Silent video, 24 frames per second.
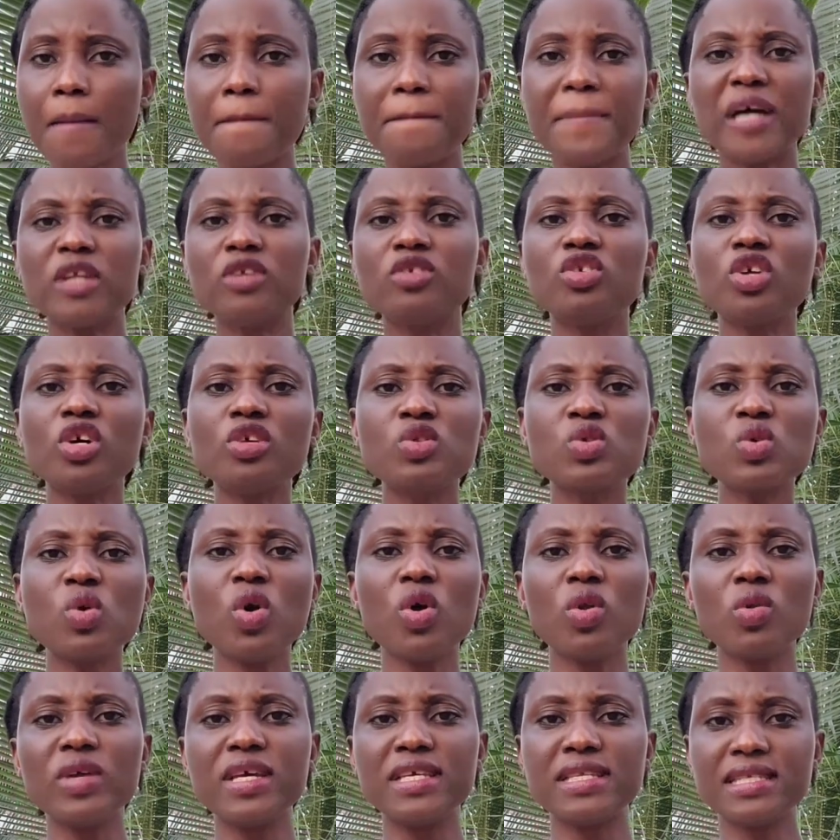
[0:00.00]
But don't
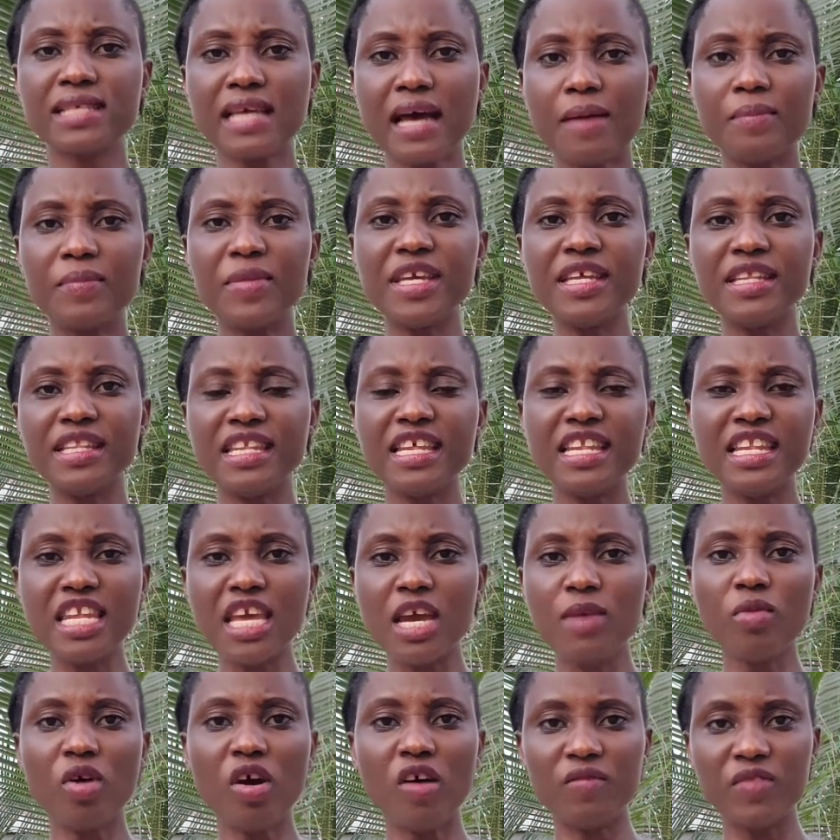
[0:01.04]
always come in the
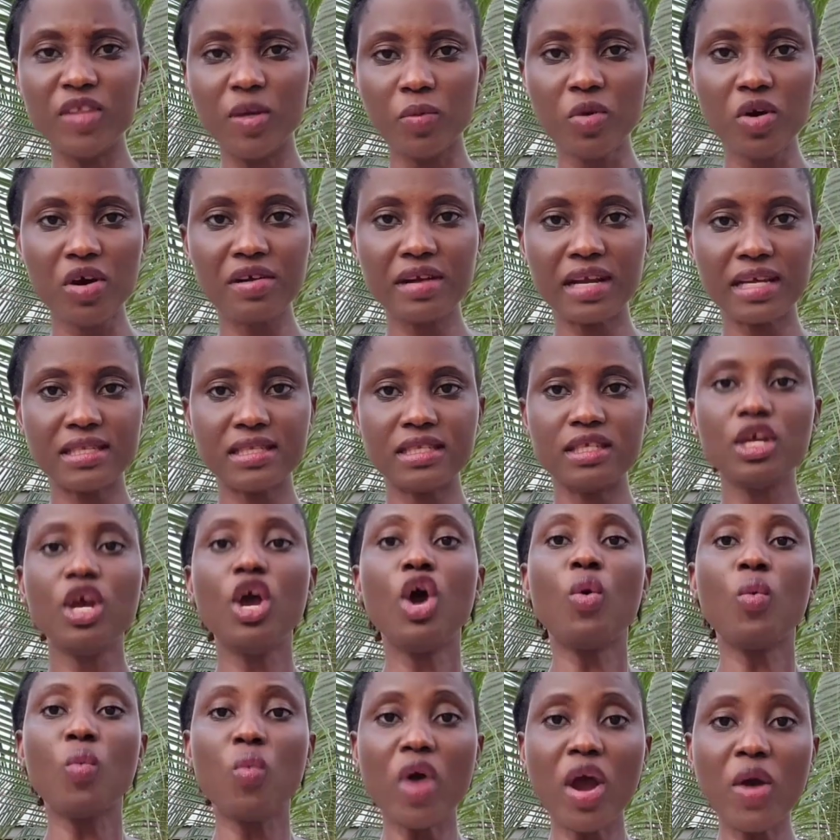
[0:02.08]
name of democracy
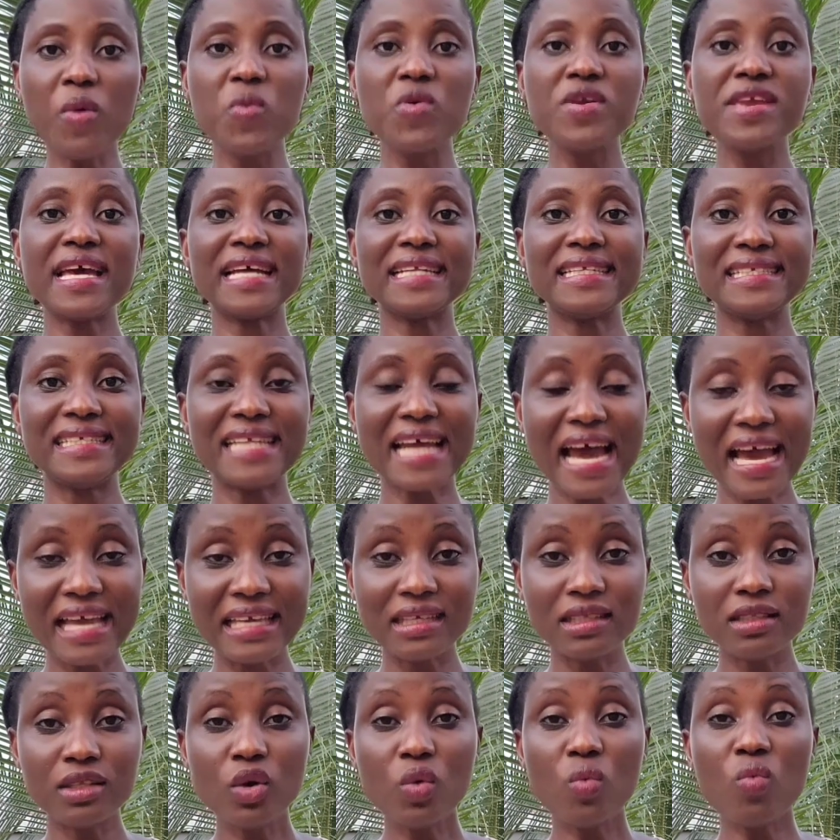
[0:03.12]
when we are
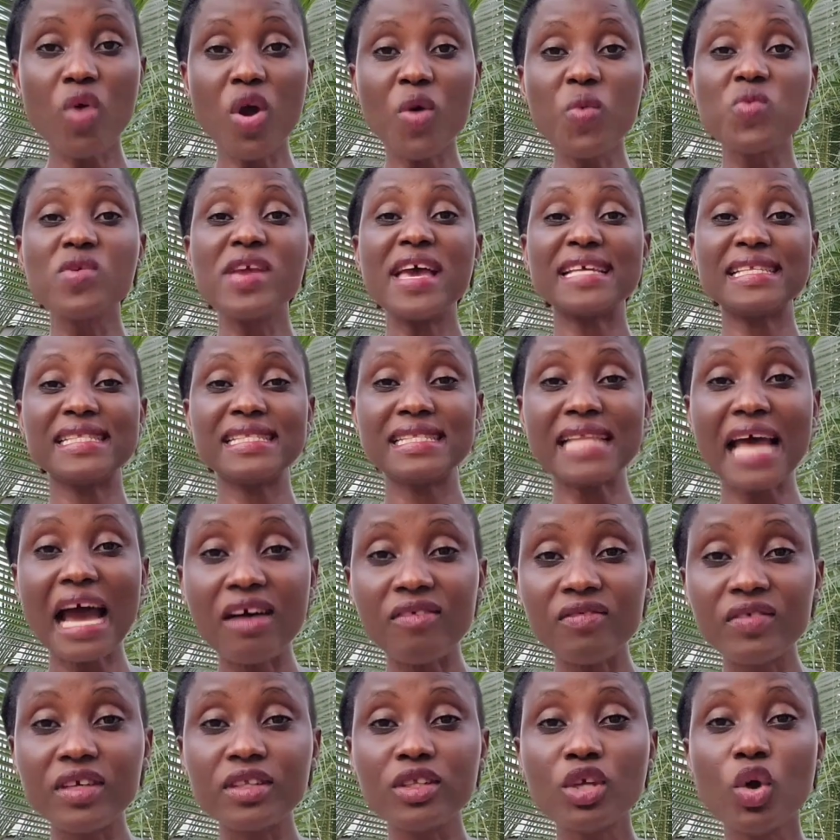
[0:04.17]
dying, when we are
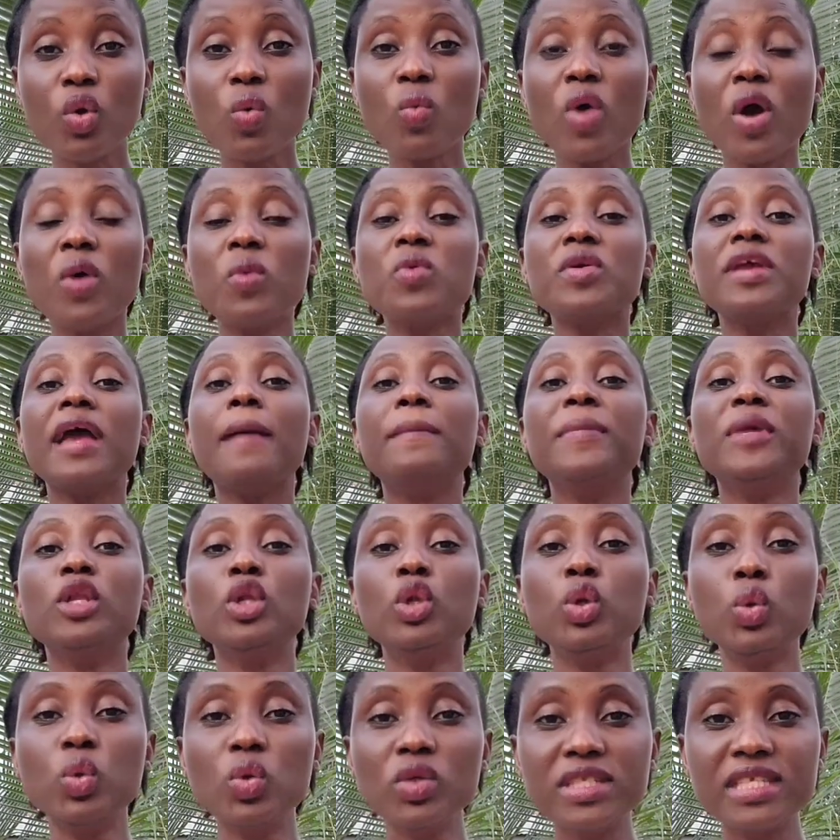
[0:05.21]
starving, when we are
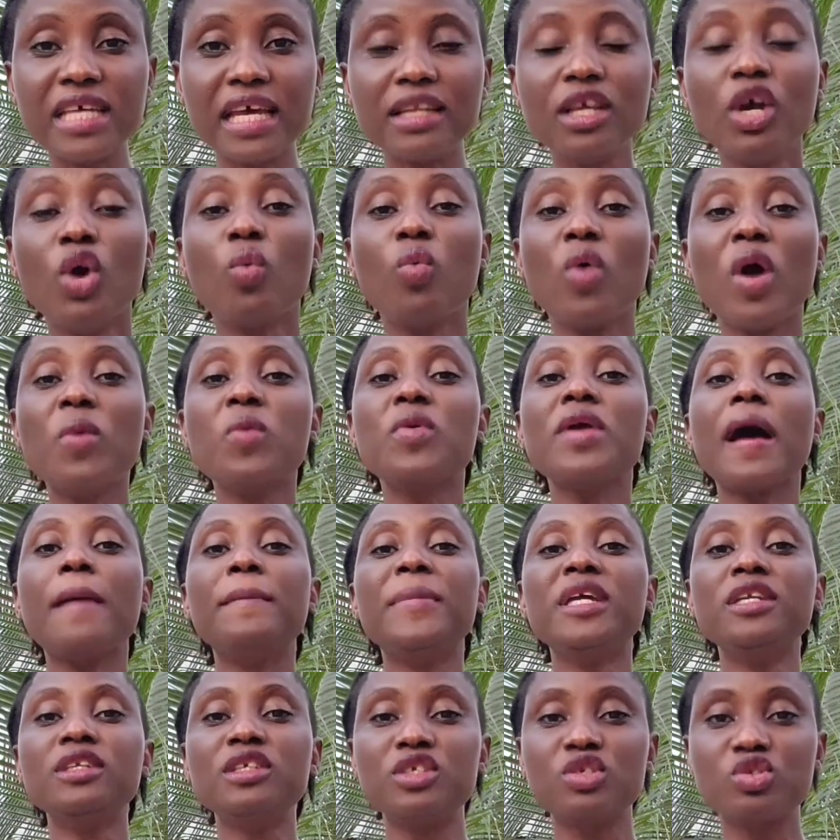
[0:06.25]
being looted, when we are
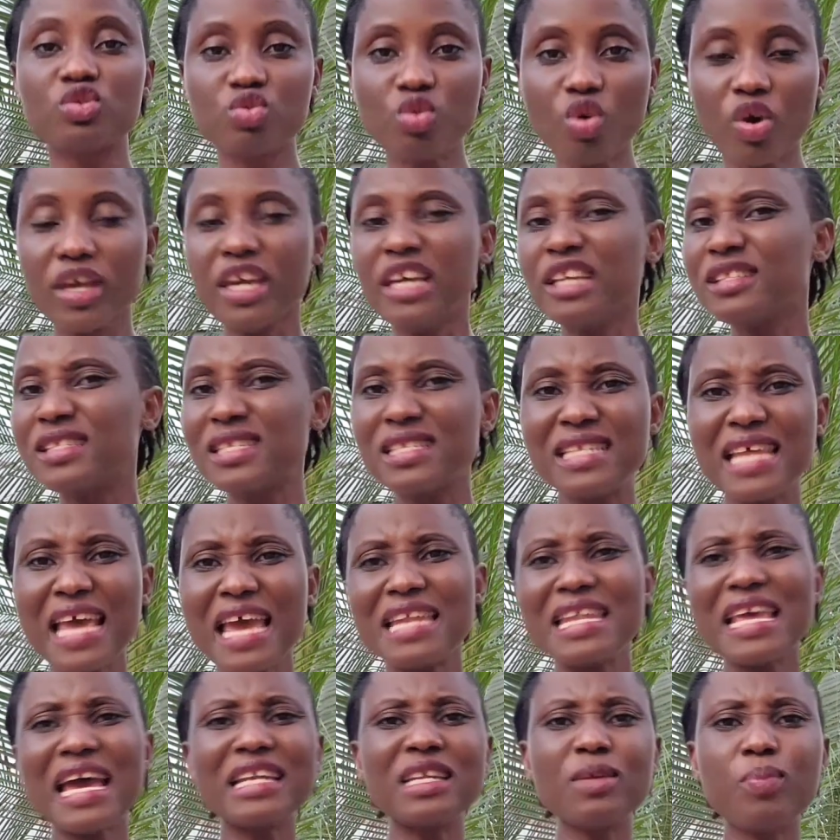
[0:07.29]
being destroyed. Today
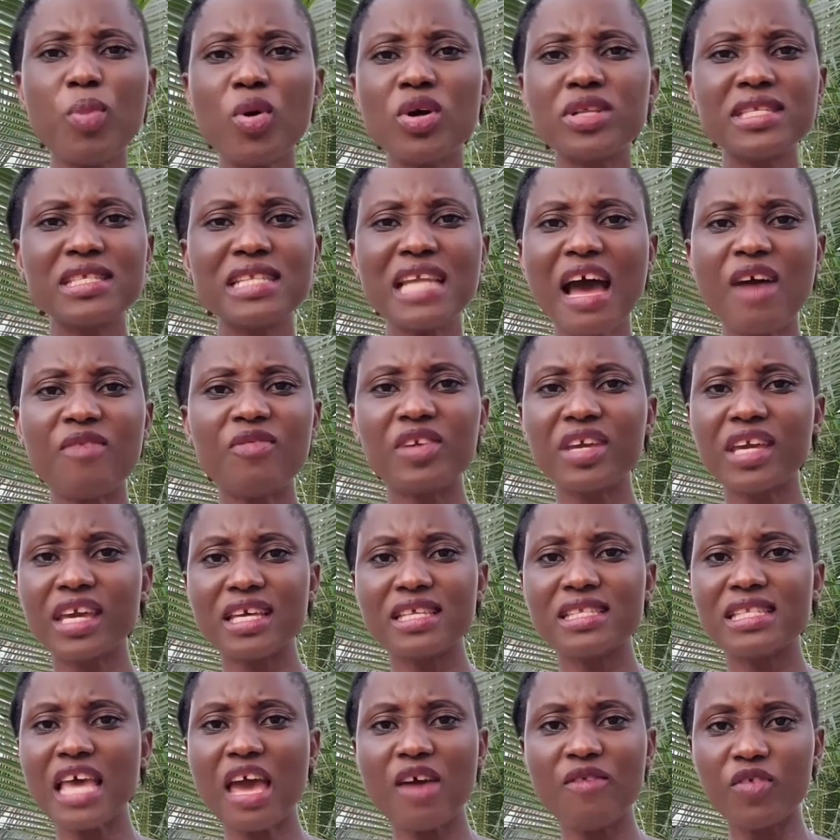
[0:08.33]
they are deporting
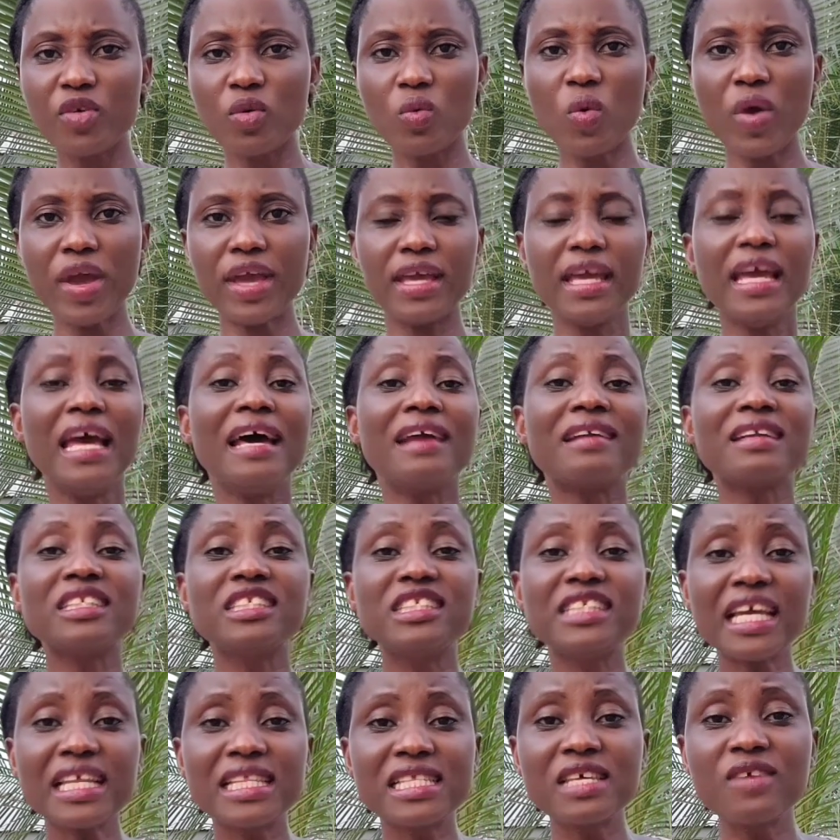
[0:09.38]
Africans everywhere,
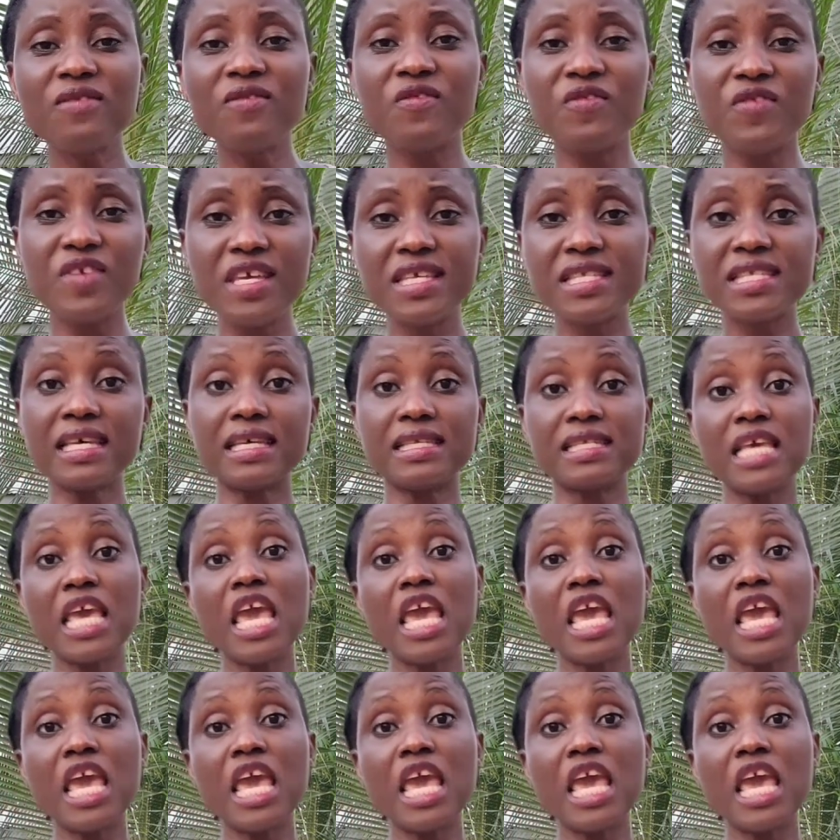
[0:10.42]
rejecting visas.